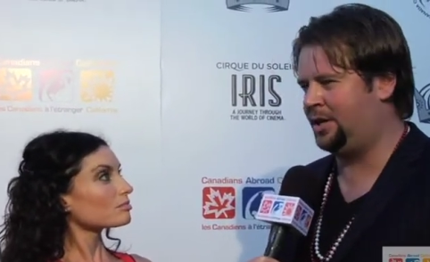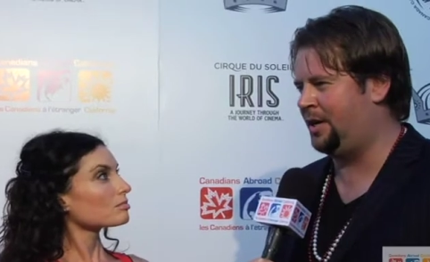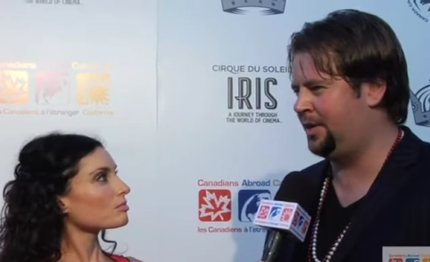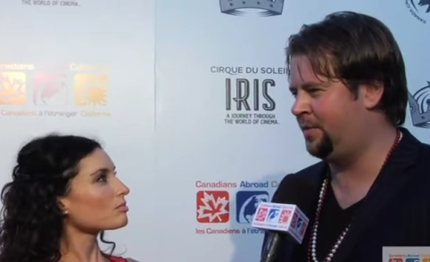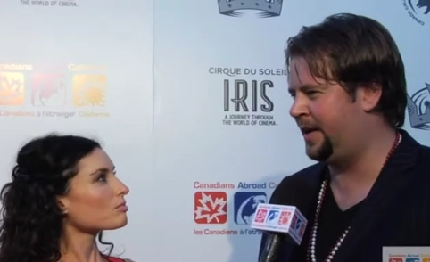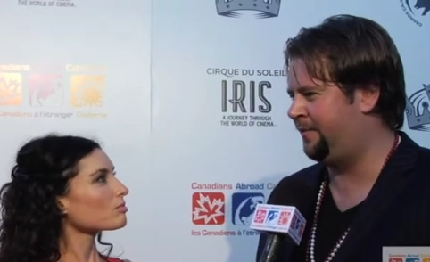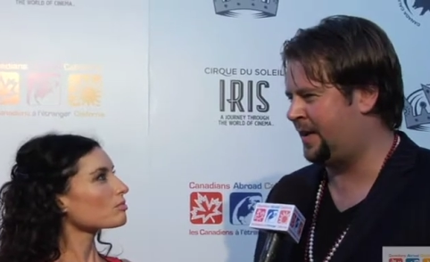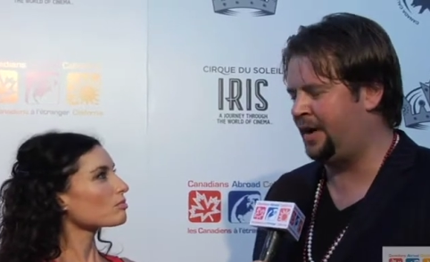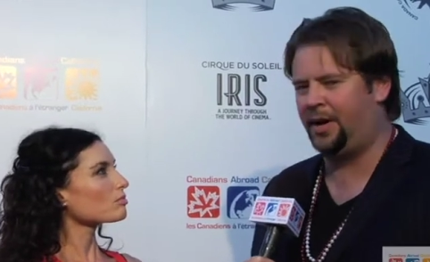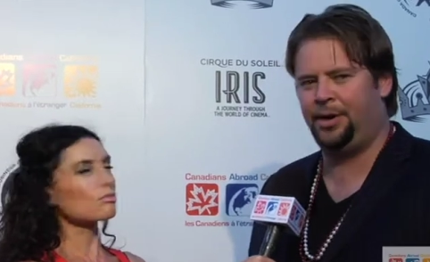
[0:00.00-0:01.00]
Speaker 1: year I think we had
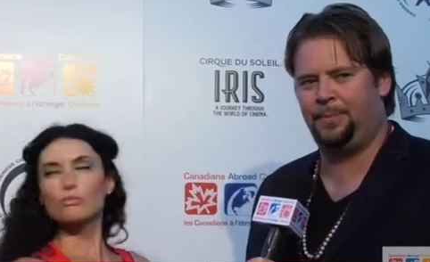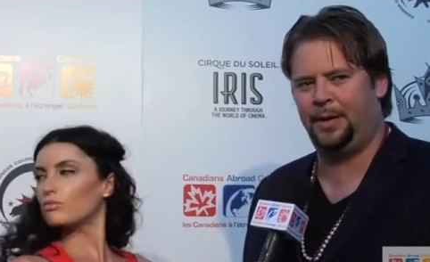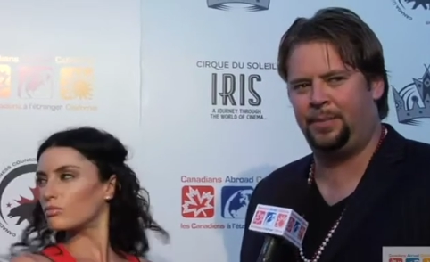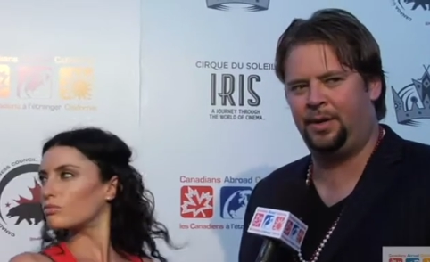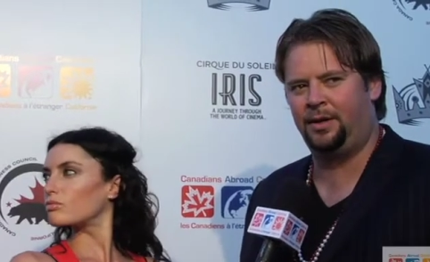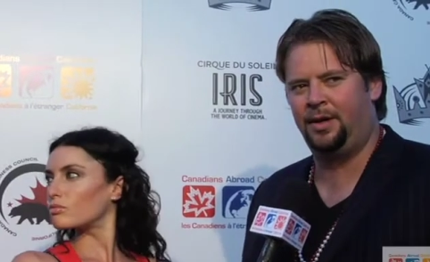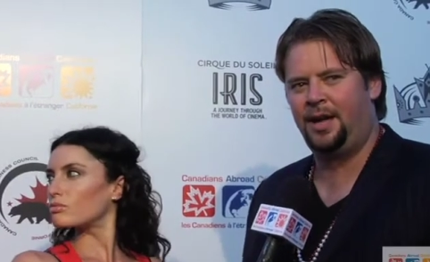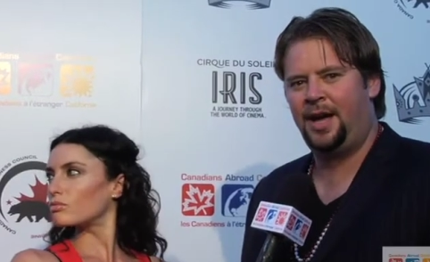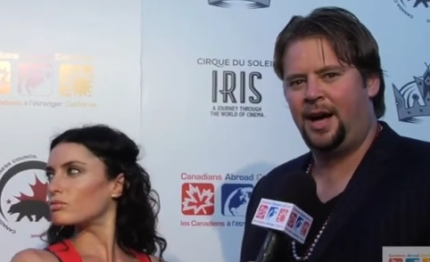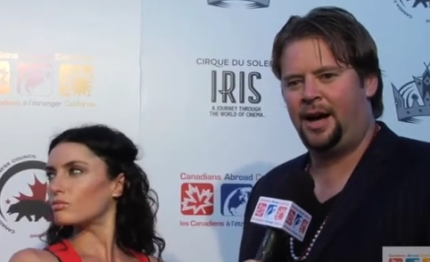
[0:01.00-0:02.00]
five hundred people.
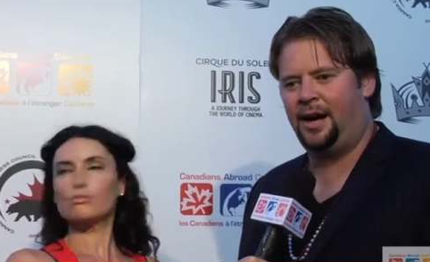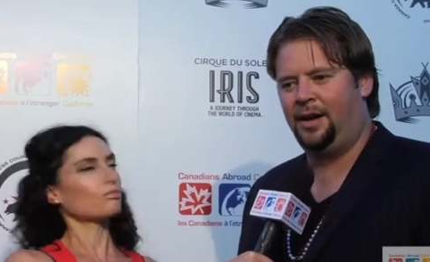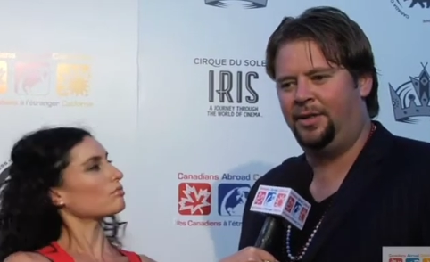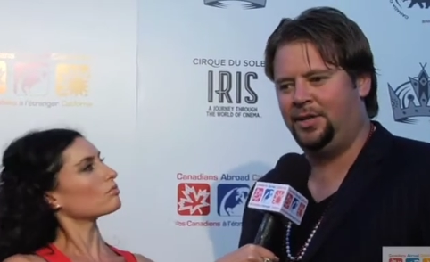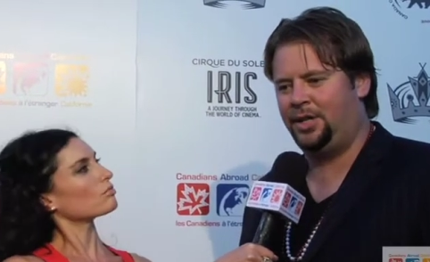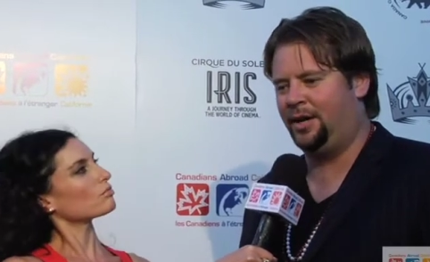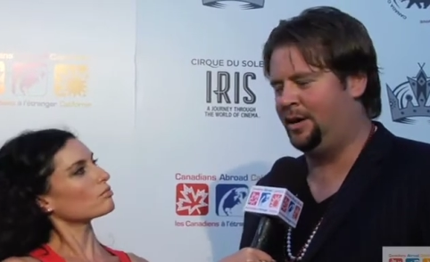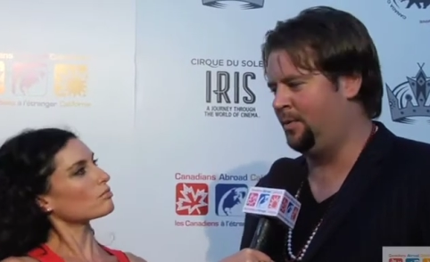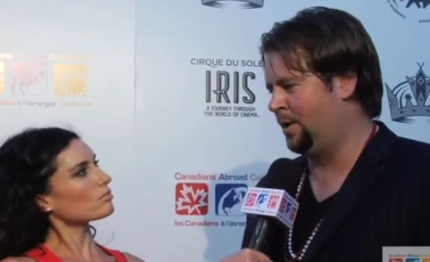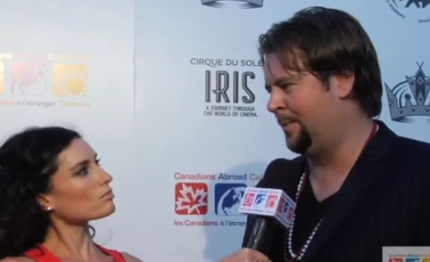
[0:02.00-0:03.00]
Uh, this
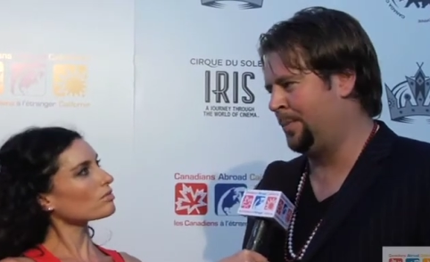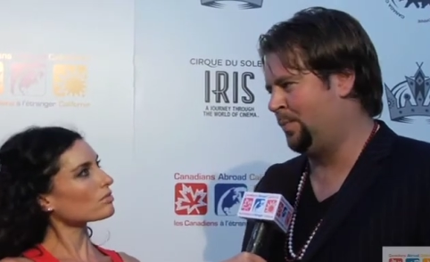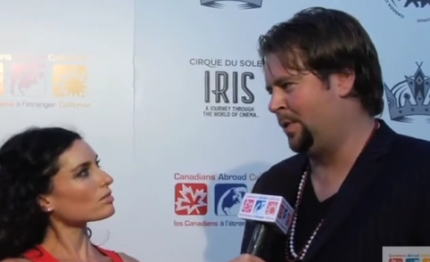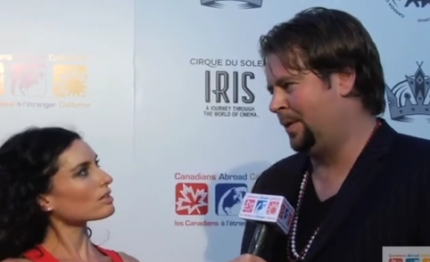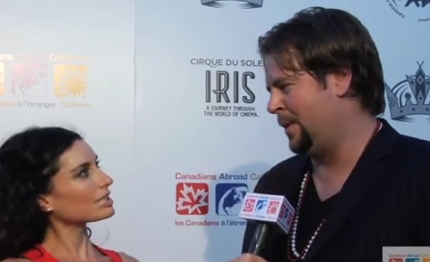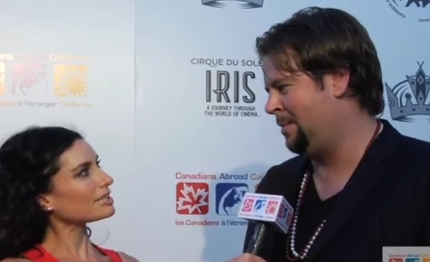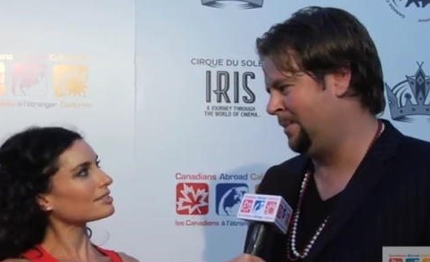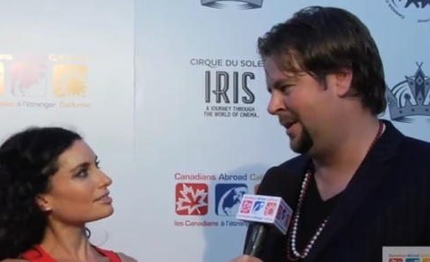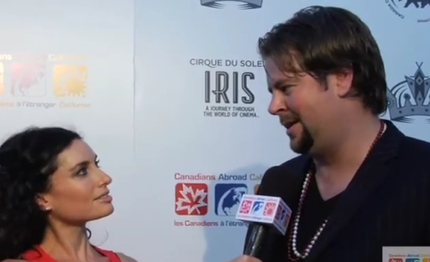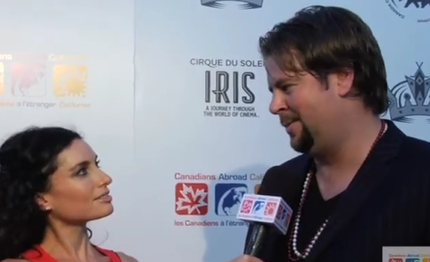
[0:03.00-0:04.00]
year we're gonna we're gonna probably
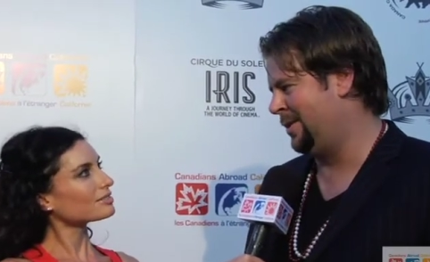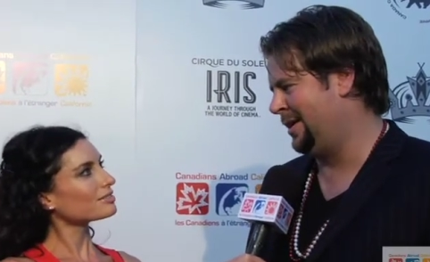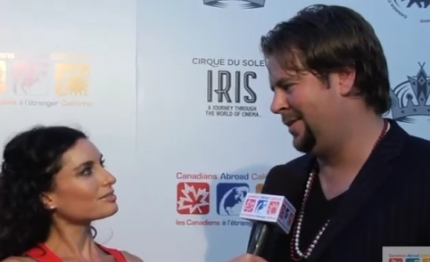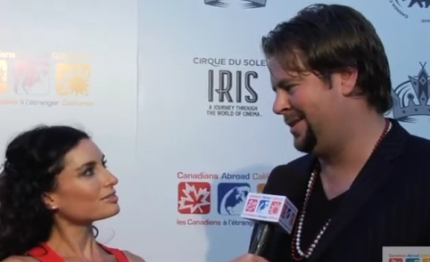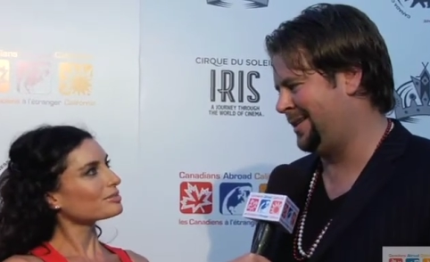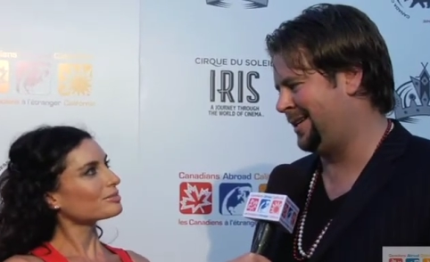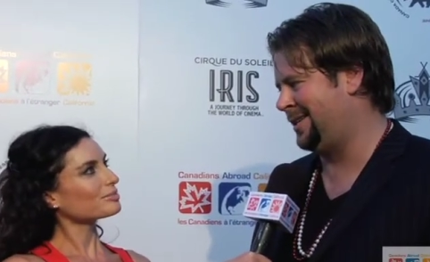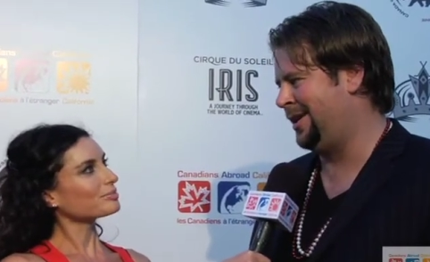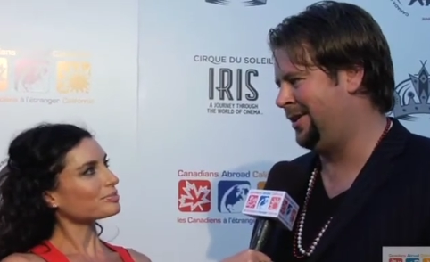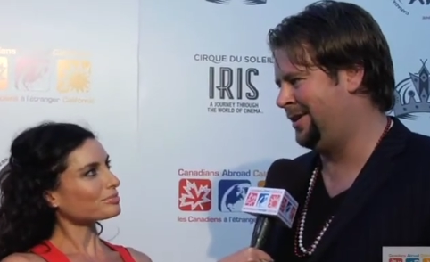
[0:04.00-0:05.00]
be somewhere around the six
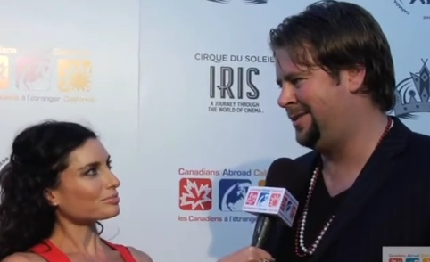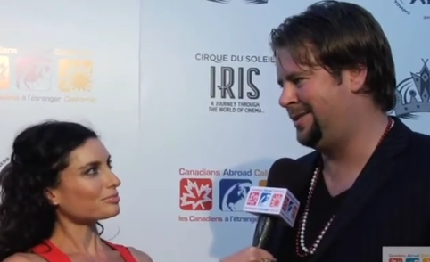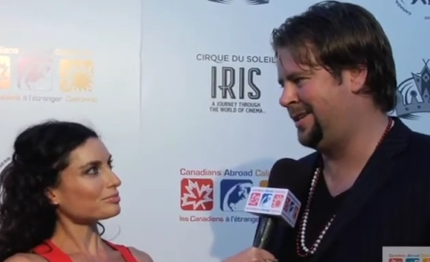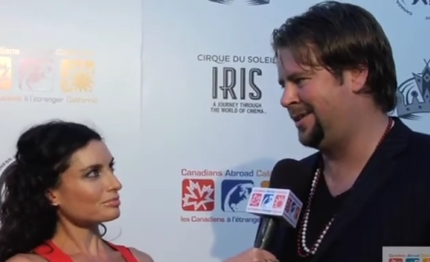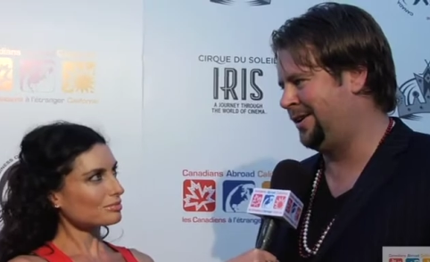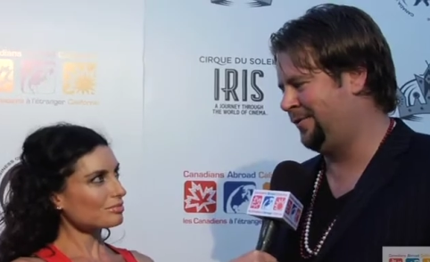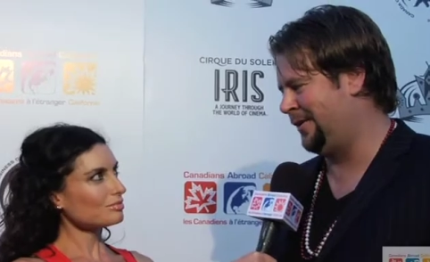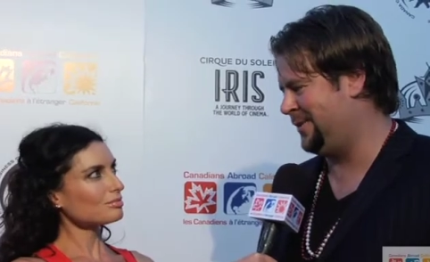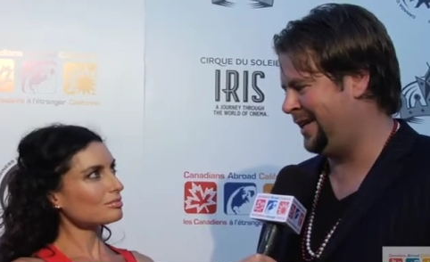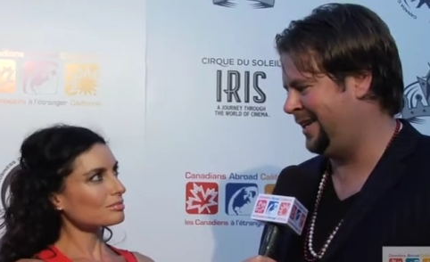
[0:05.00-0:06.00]
hundred, six hundred
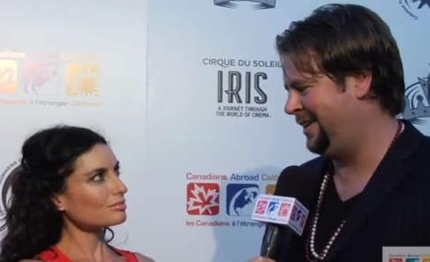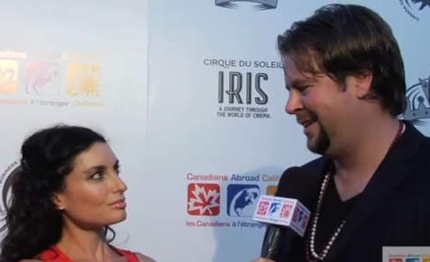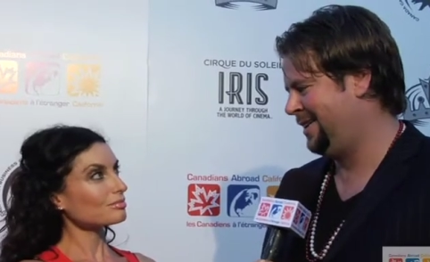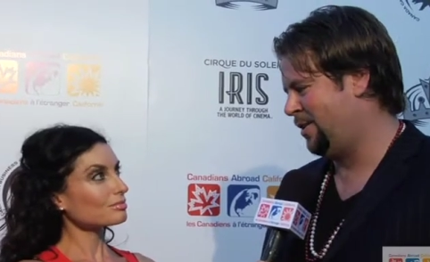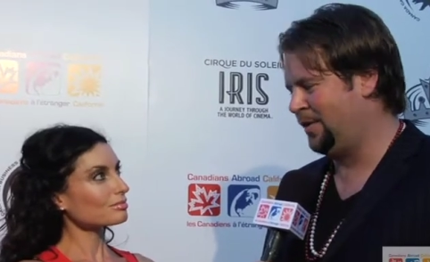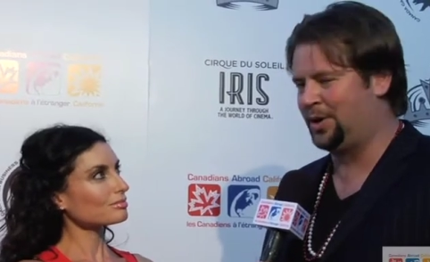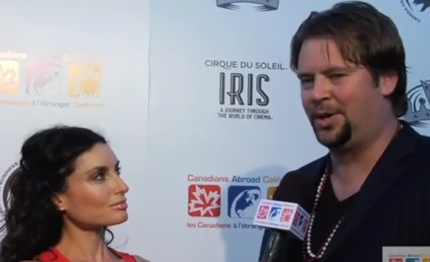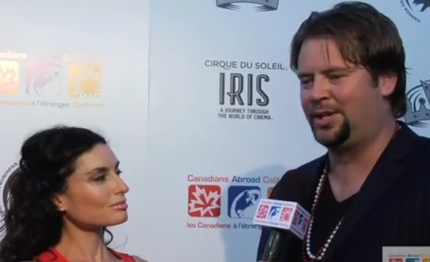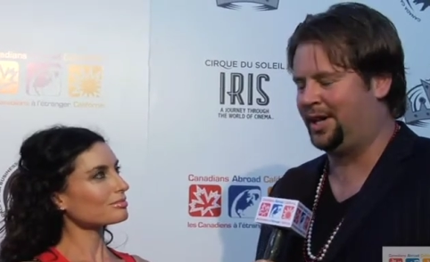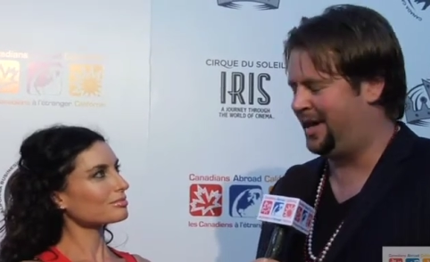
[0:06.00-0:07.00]
fifty over the
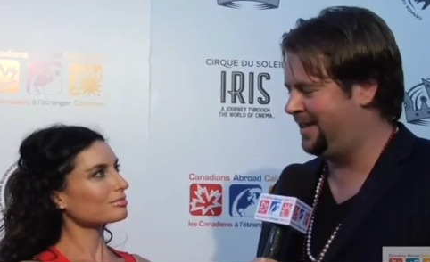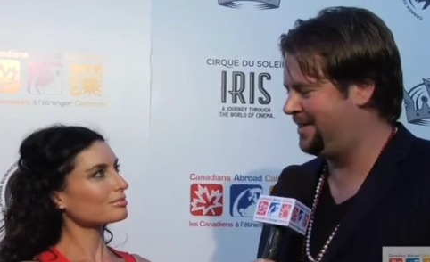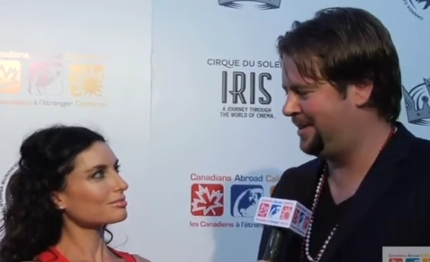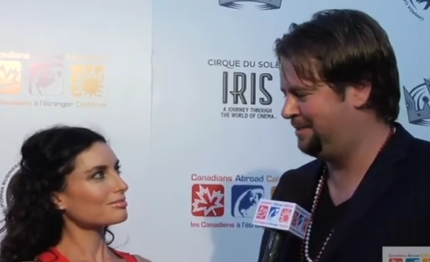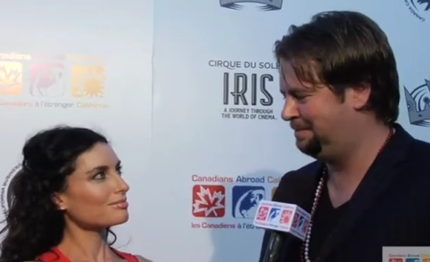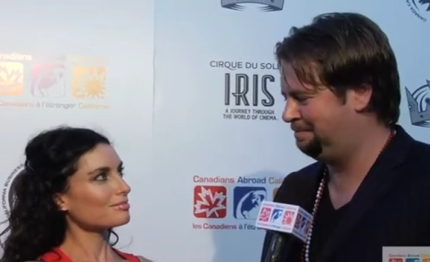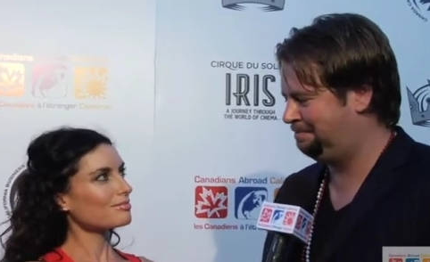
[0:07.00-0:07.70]
course of the night. So.